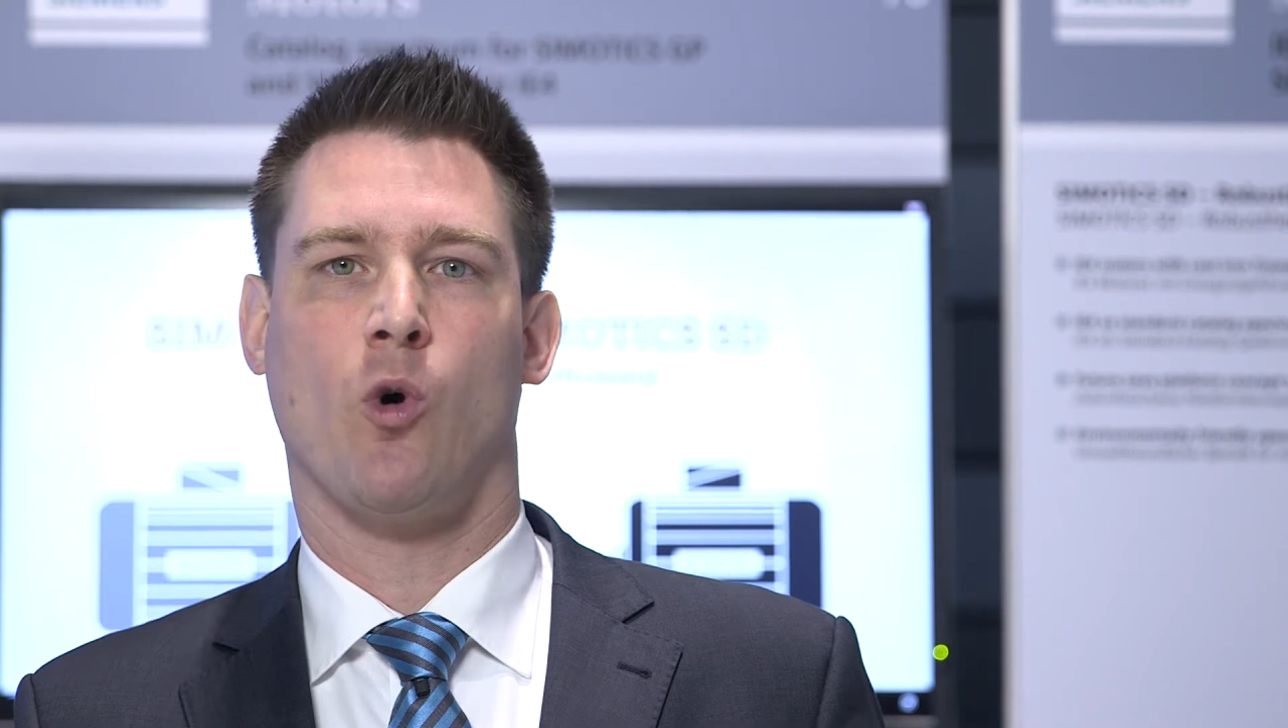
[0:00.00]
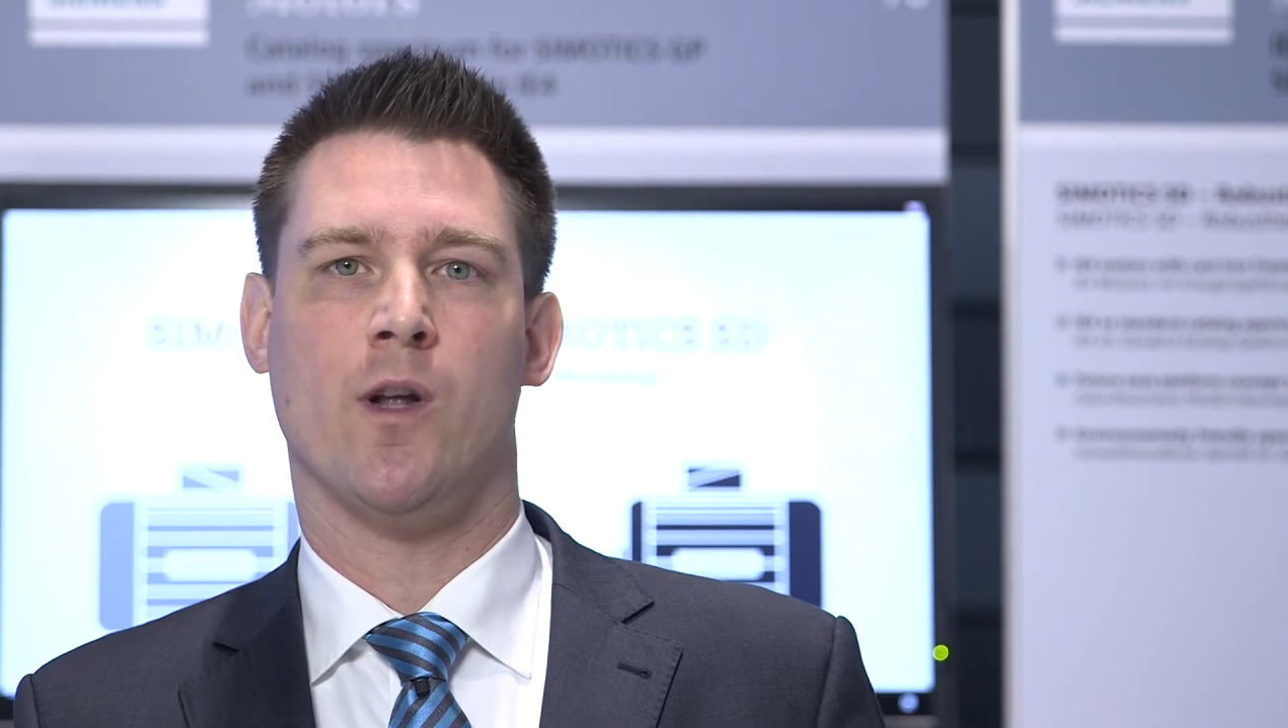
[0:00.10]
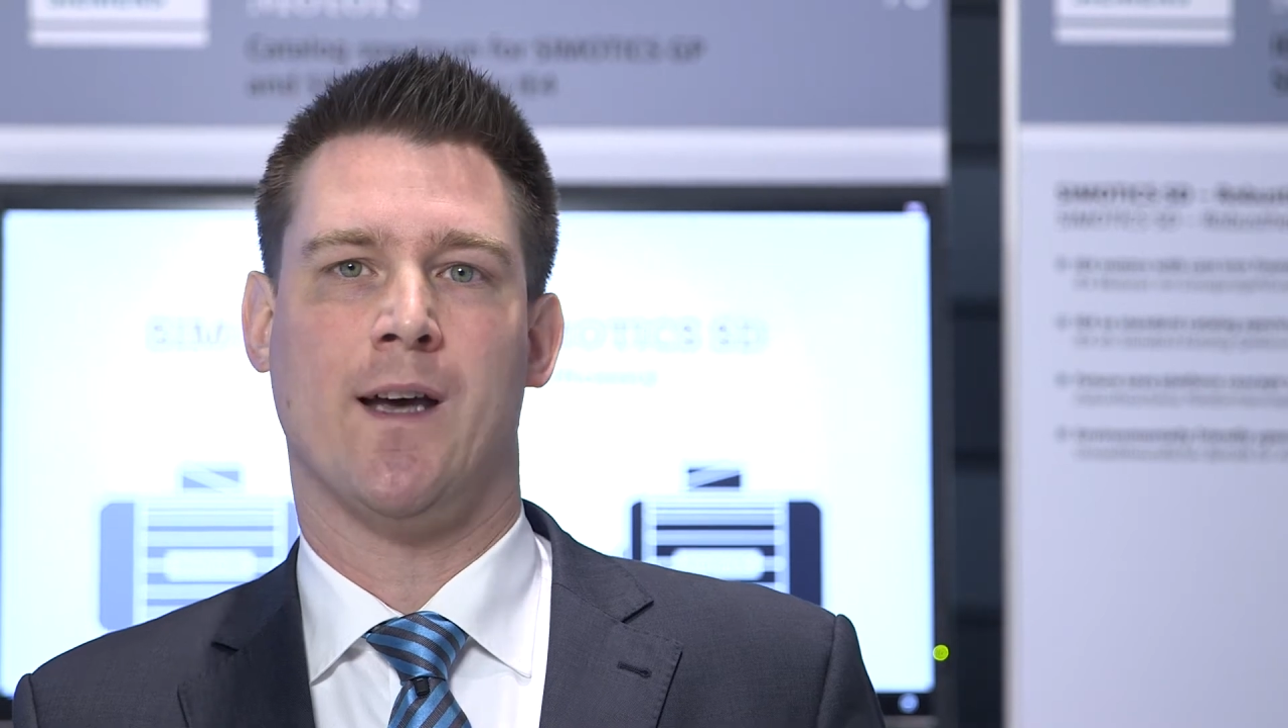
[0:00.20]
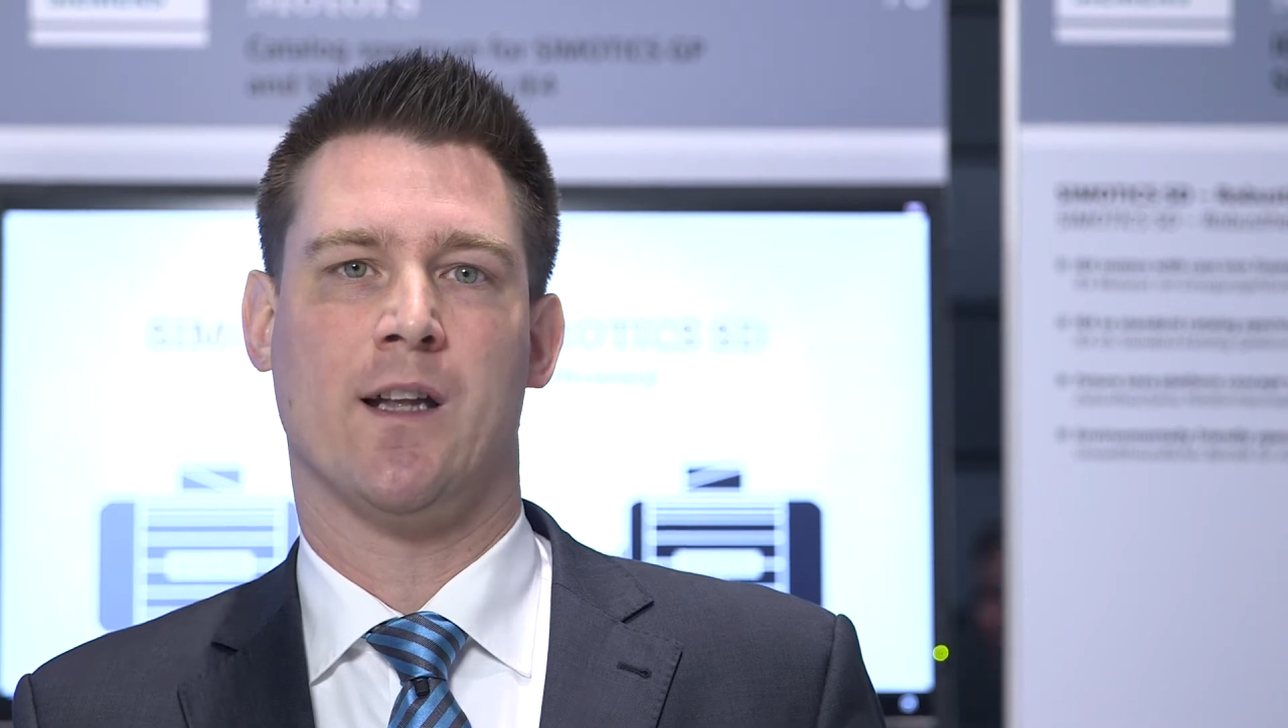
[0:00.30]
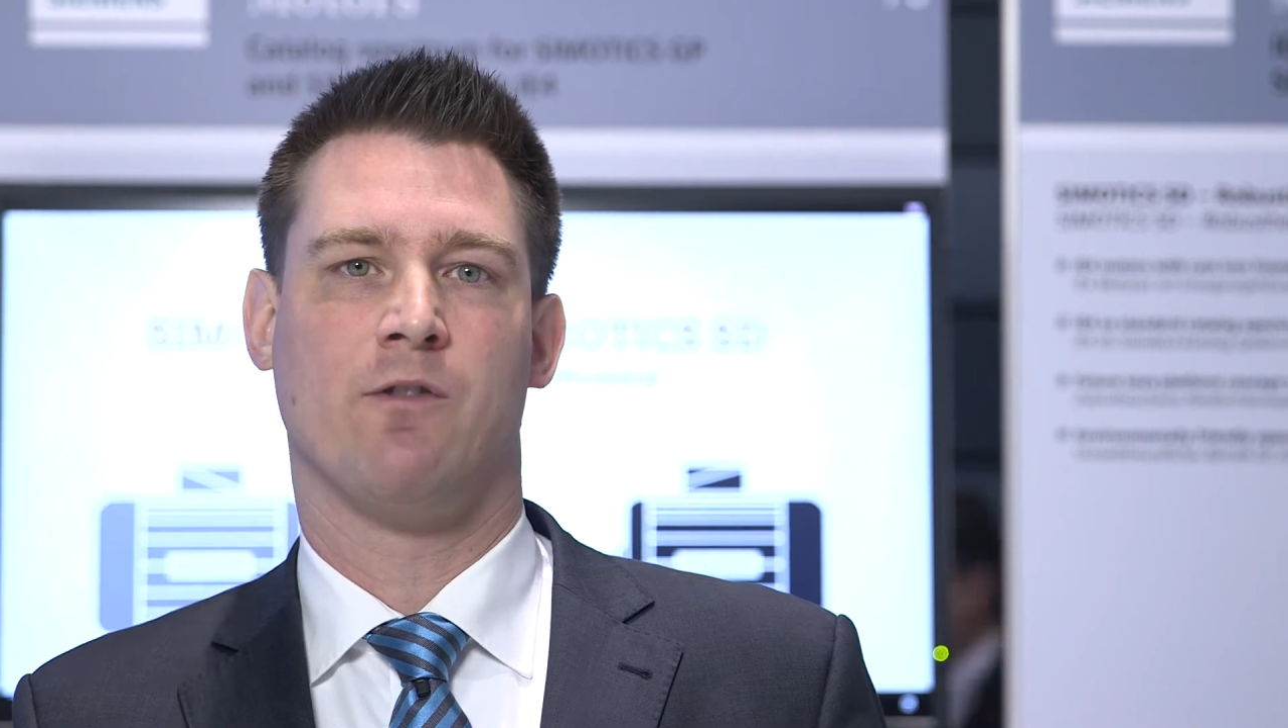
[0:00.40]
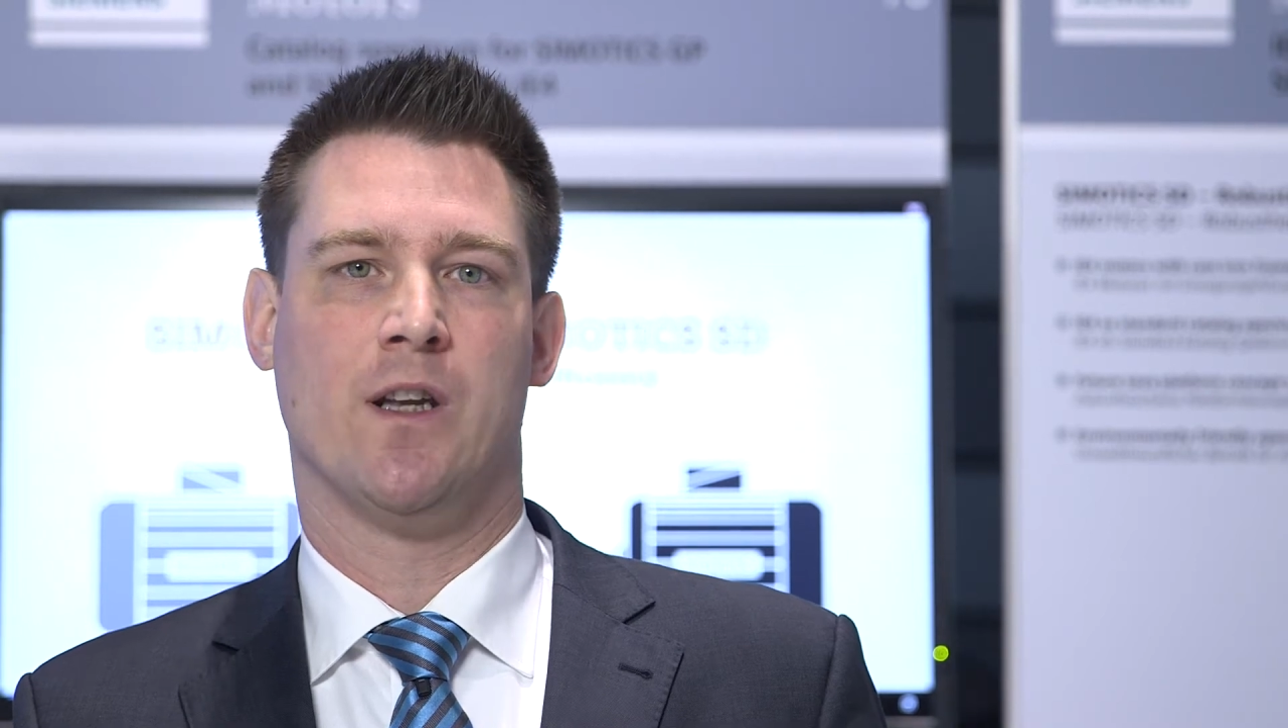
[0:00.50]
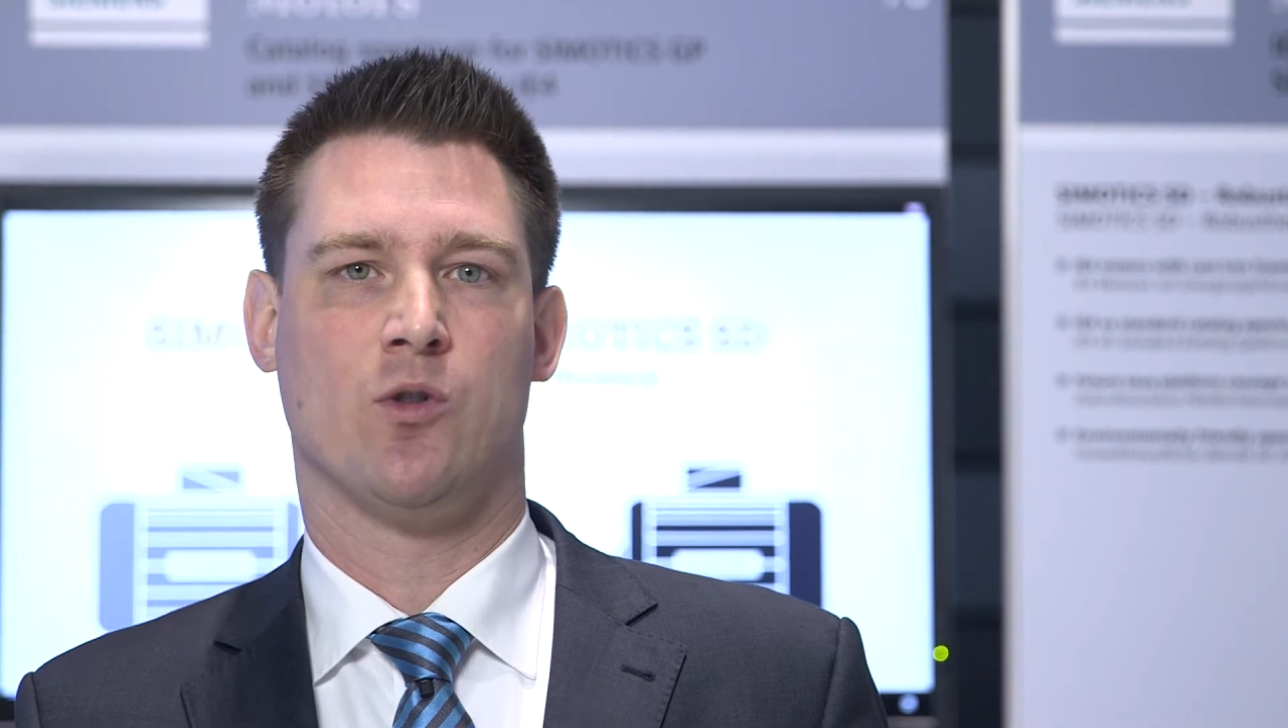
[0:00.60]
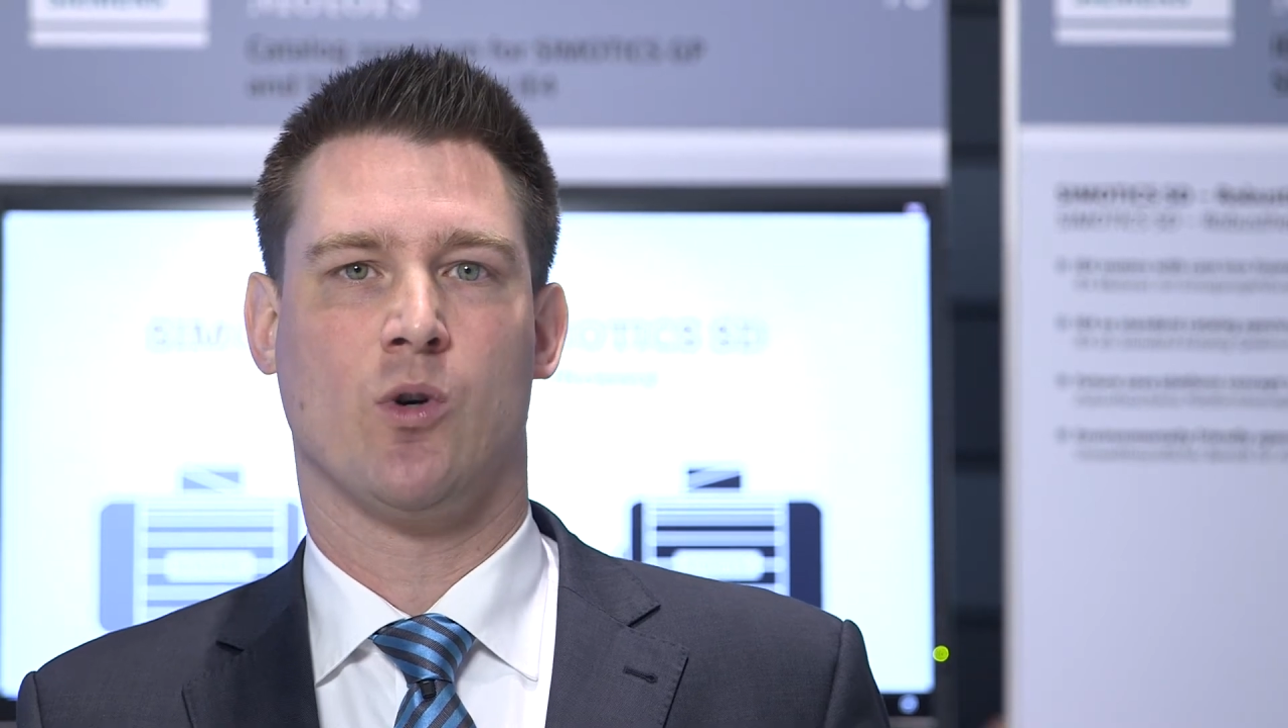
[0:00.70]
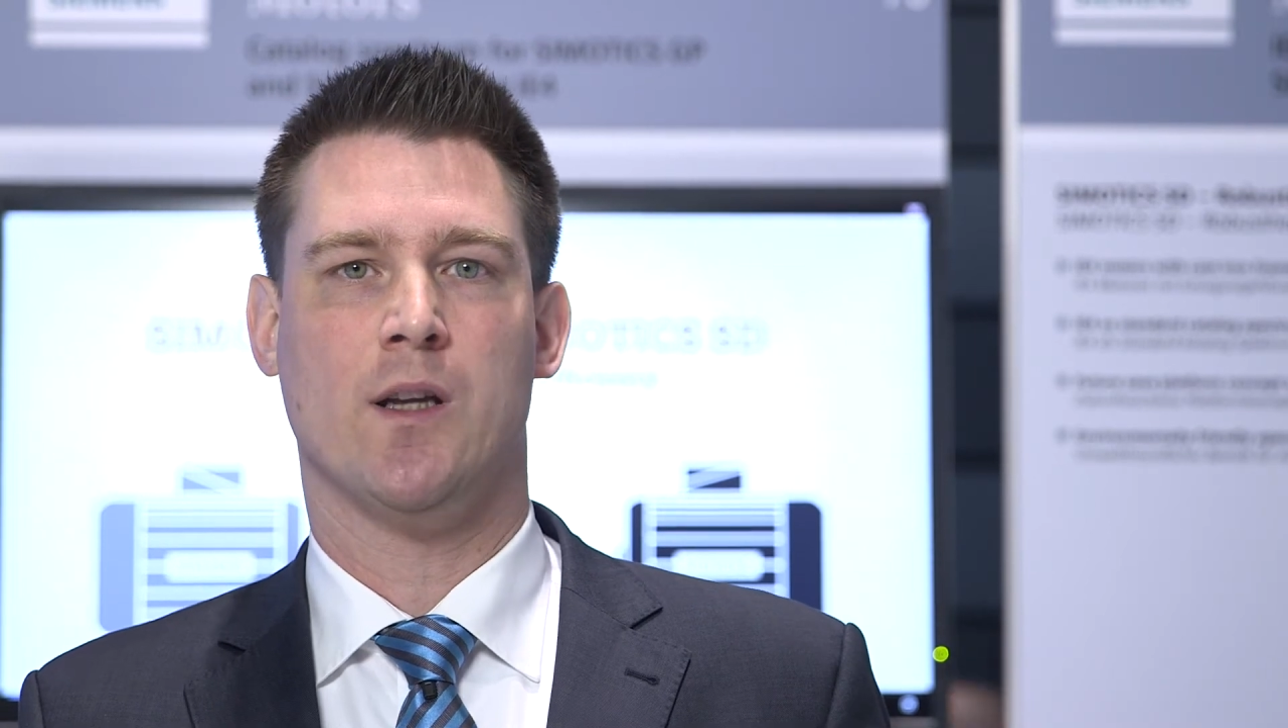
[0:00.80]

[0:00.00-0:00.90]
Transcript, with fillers: as pumps,